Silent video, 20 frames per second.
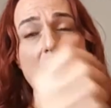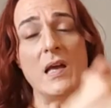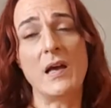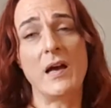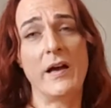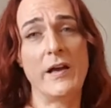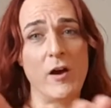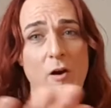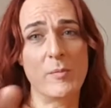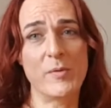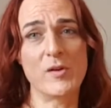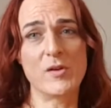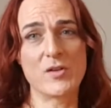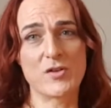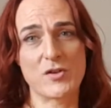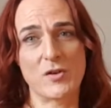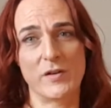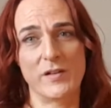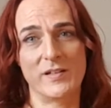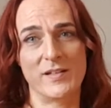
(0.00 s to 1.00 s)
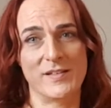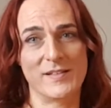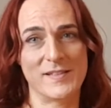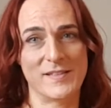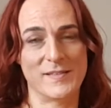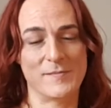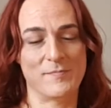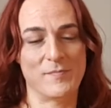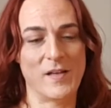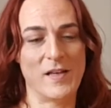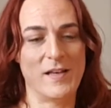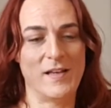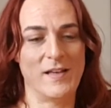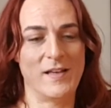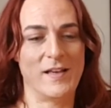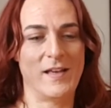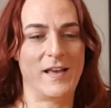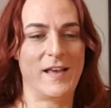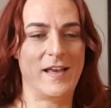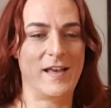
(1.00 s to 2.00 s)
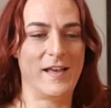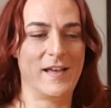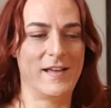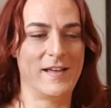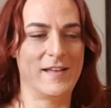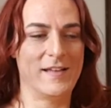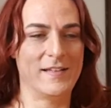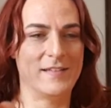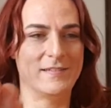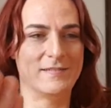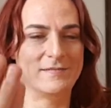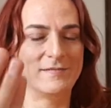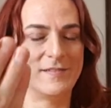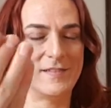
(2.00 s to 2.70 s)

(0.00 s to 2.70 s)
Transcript: I hope you enjoyed this. And